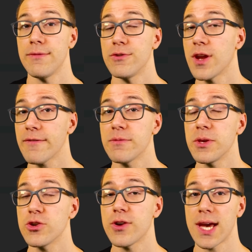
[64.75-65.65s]
If you're not
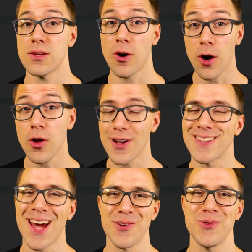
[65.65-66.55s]
familiar at all
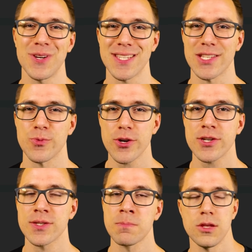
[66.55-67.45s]
on how U S S
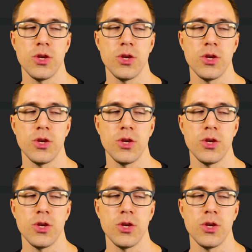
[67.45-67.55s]
works,